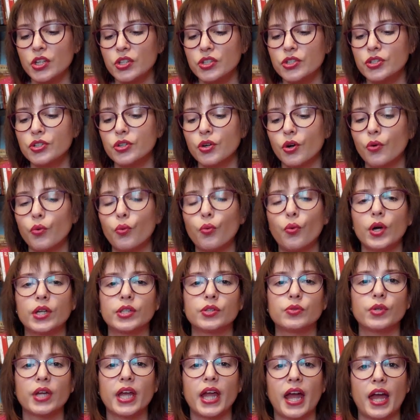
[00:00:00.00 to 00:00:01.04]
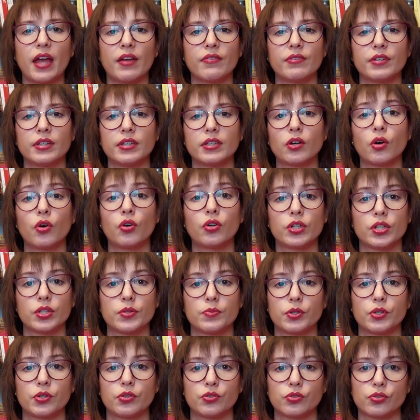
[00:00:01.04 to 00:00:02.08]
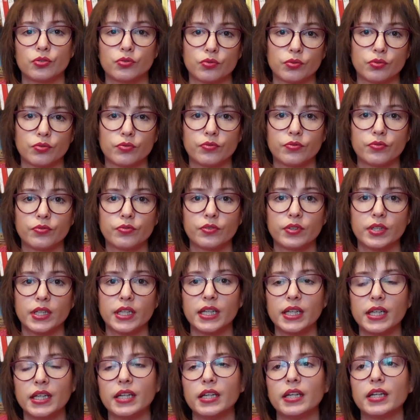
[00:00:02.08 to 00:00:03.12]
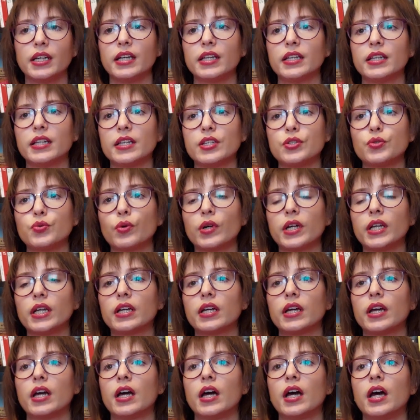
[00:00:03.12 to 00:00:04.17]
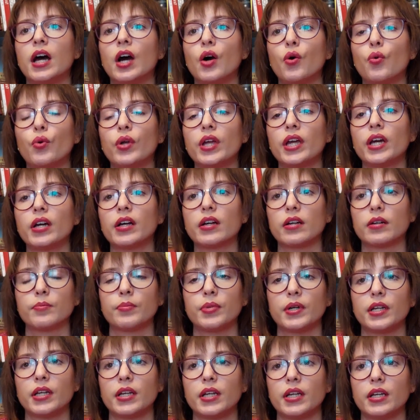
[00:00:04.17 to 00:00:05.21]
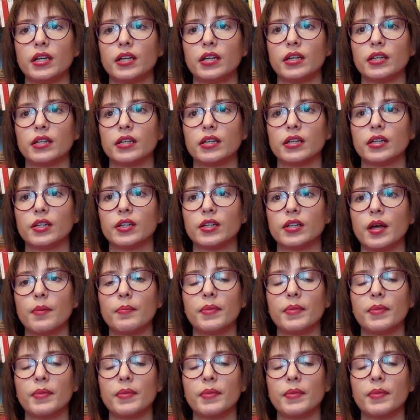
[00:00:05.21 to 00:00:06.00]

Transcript: so what we have in The Horseman on the Roof? In this one, we accompany a